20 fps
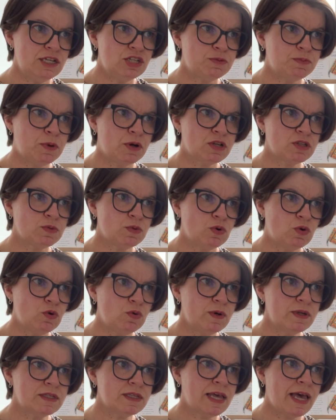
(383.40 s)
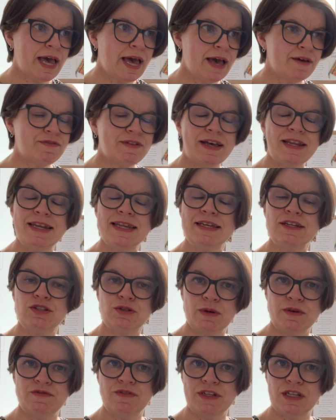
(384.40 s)
each box will always have a
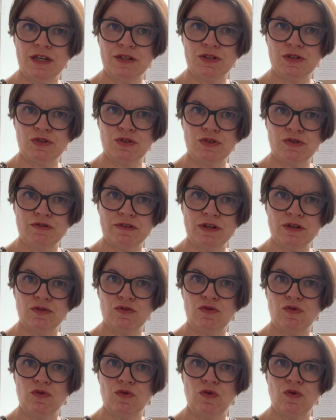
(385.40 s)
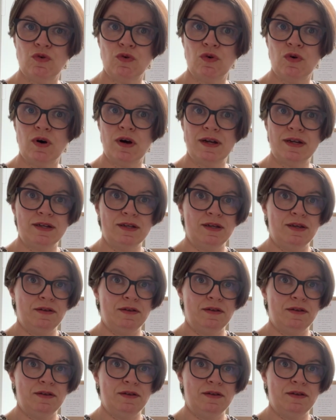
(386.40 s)
link to a video tutorial or